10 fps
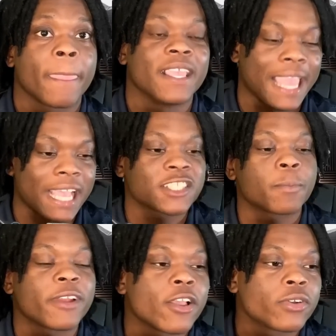He has to
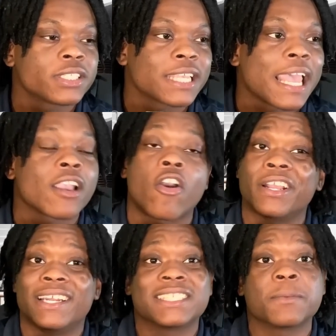play on the tag or
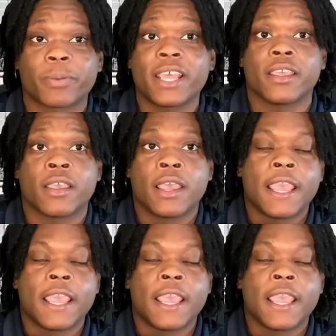he doesn't play.